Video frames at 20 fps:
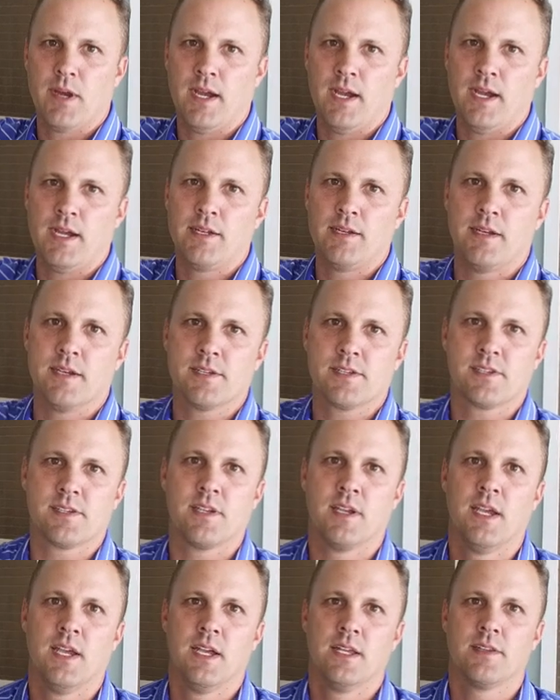behind
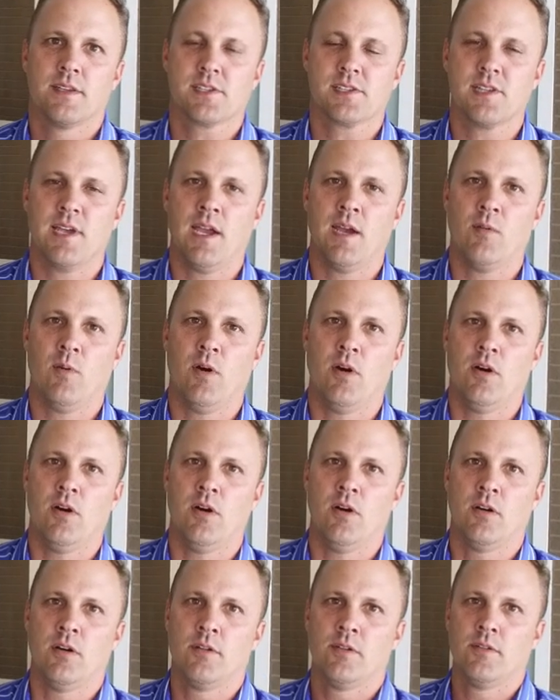us the slat
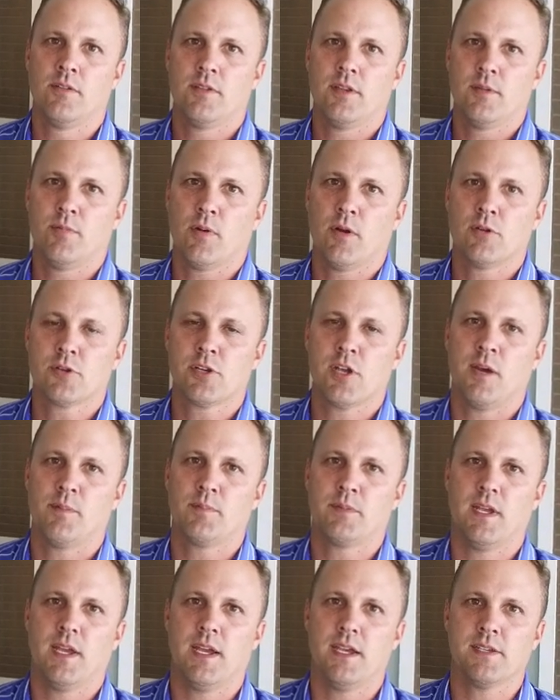wall, the pro
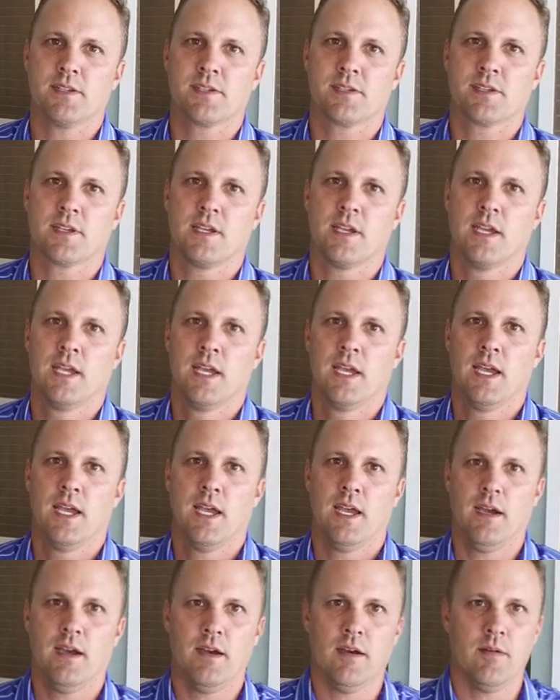shop desk.
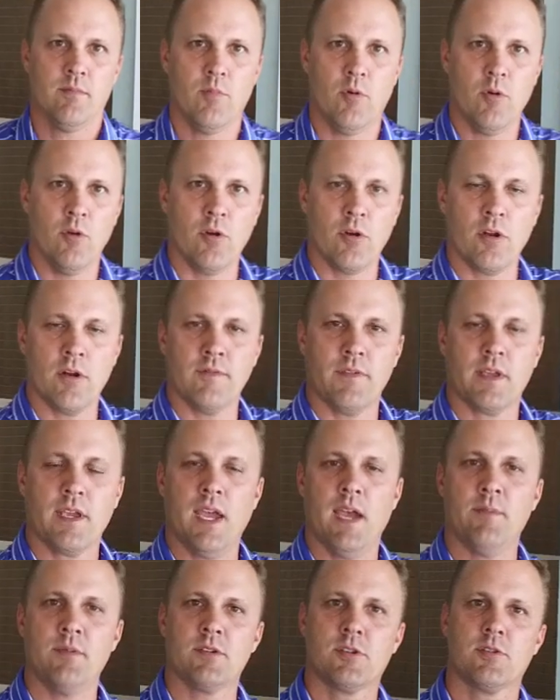Uh, more of the
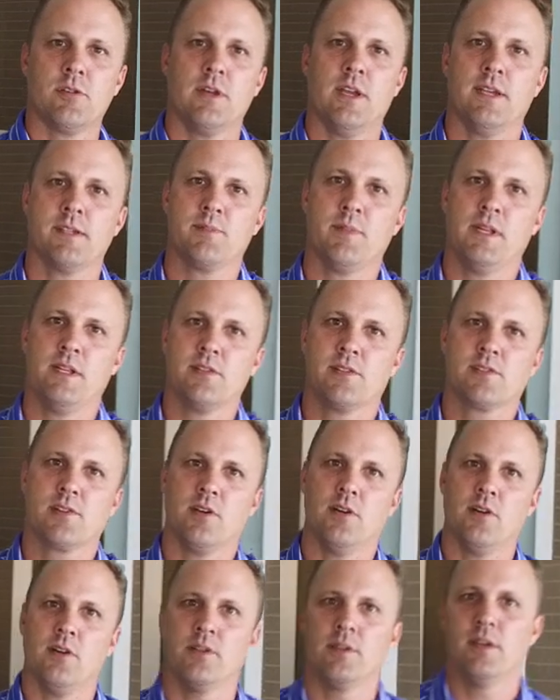cabinetry has been
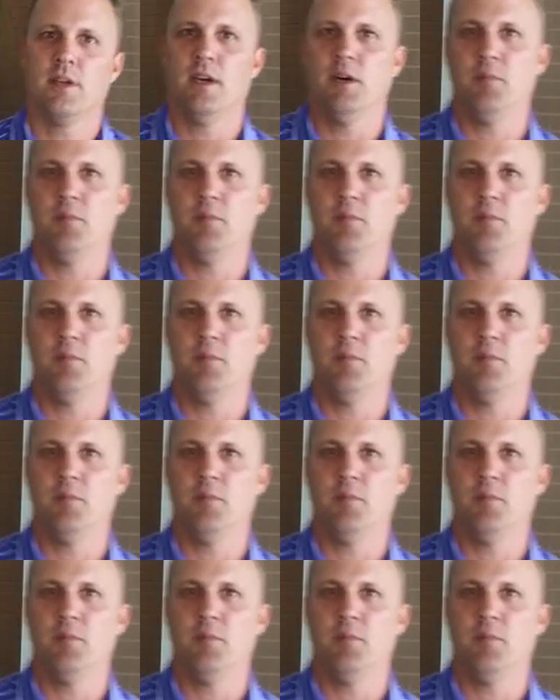installed